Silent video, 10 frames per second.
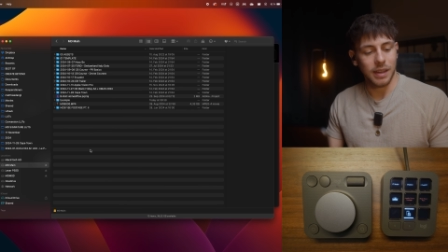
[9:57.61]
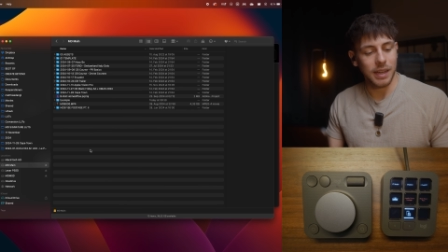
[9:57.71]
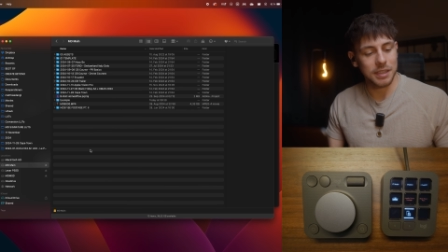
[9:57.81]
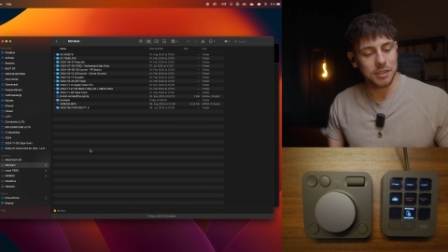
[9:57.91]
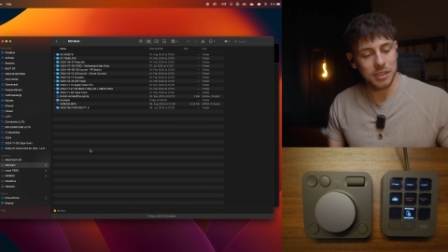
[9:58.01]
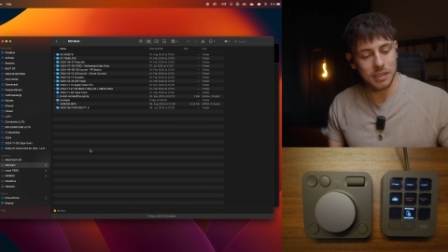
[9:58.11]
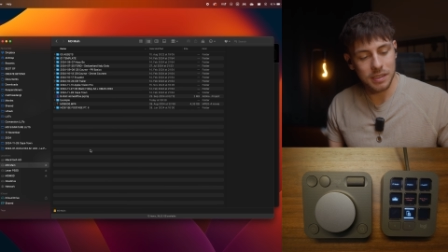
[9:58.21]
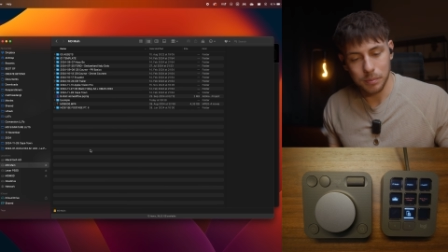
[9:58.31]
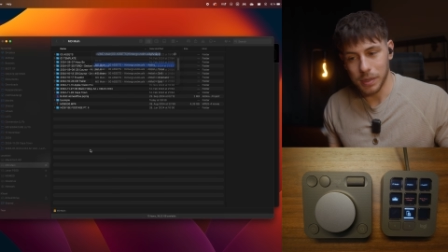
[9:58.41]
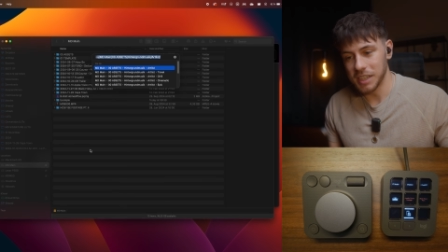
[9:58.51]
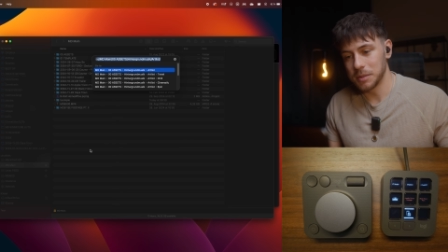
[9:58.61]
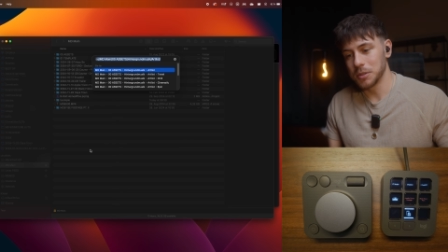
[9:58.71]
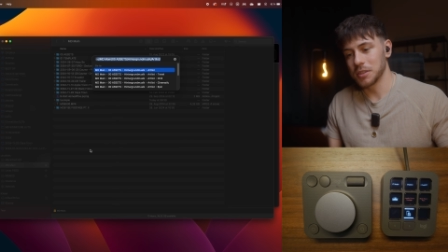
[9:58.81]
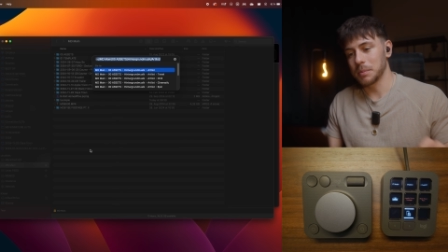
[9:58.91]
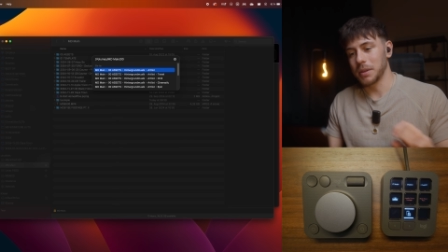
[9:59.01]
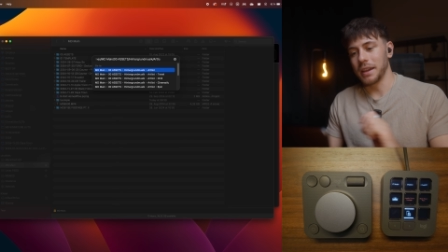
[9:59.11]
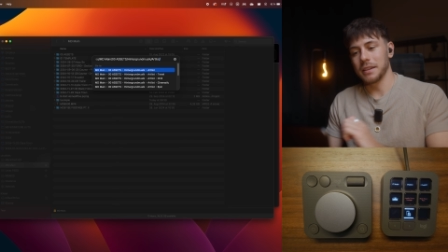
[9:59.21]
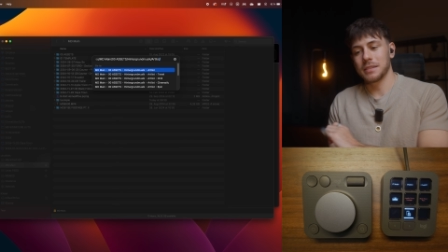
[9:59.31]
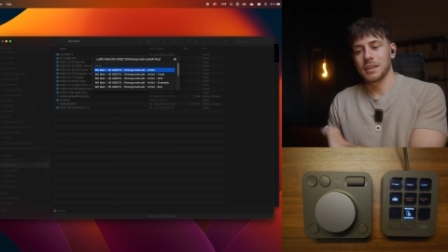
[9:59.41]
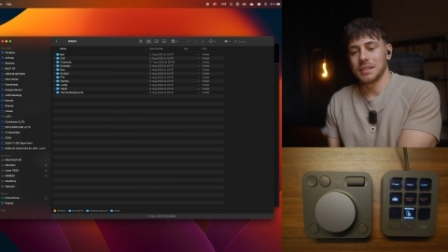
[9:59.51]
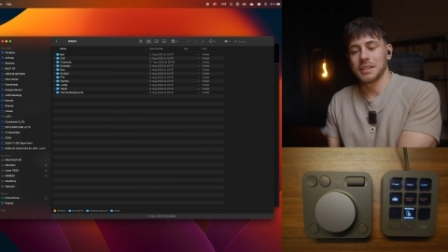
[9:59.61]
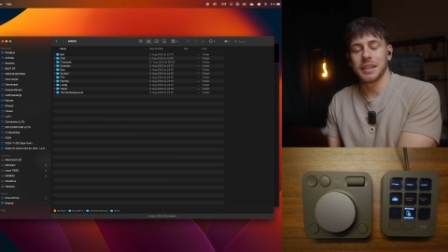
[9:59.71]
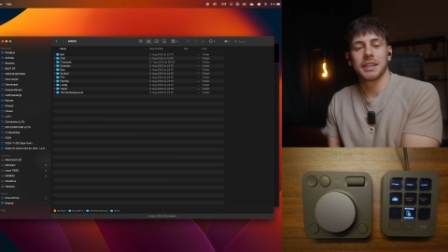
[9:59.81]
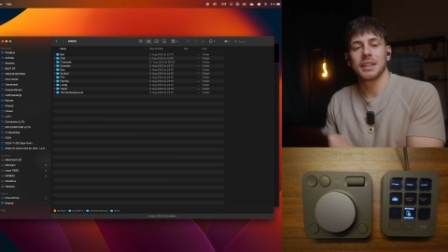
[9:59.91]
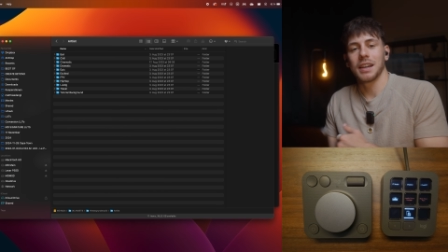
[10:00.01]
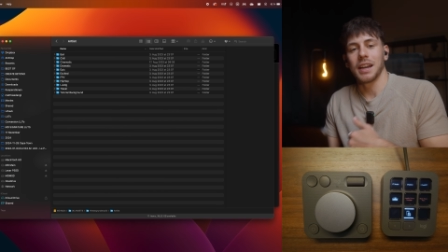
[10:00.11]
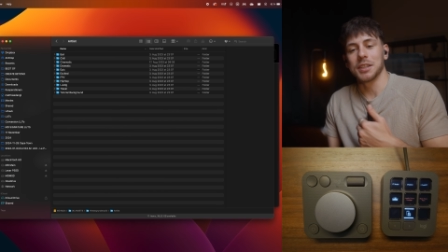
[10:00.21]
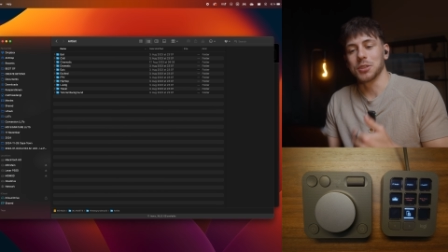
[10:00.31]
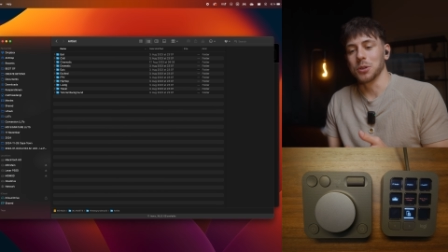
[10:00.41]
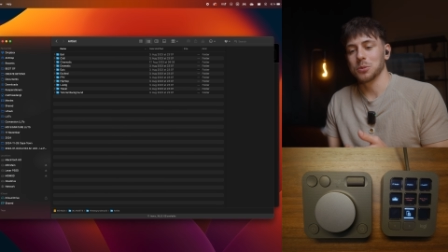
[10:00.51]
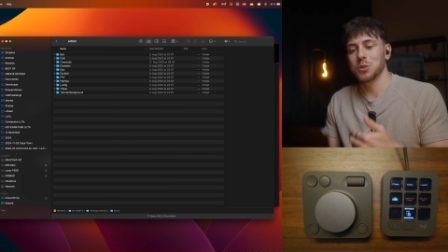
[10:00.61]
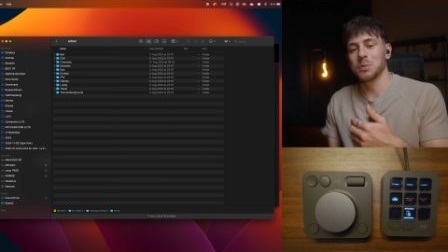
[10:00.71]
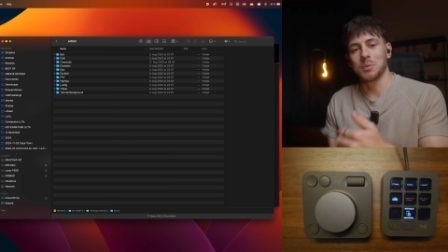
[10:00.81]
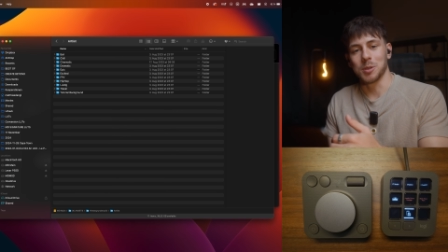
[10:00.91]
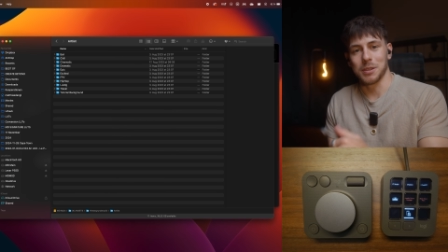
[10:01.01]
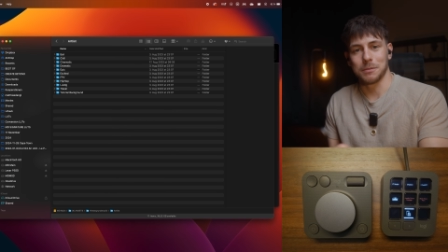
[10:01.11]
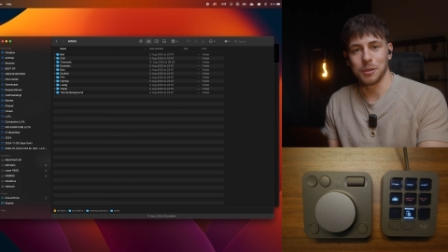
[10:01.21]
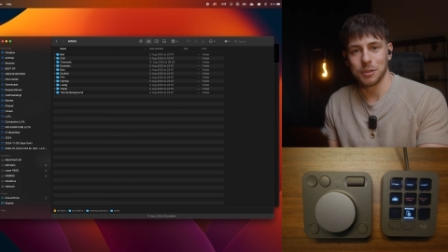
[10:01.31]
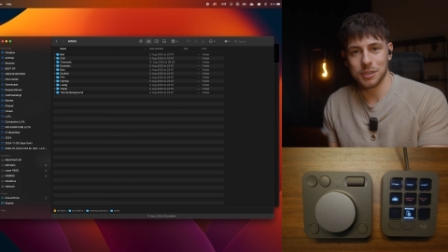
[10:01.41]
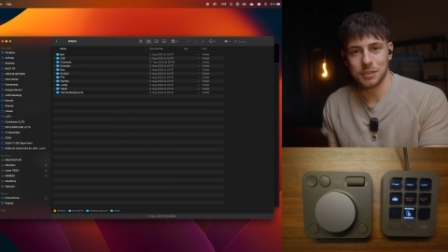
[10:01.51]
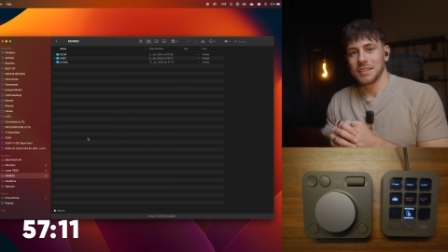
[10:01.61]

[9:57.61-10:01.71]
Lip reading: I can just paste music path and then I go to my music folder.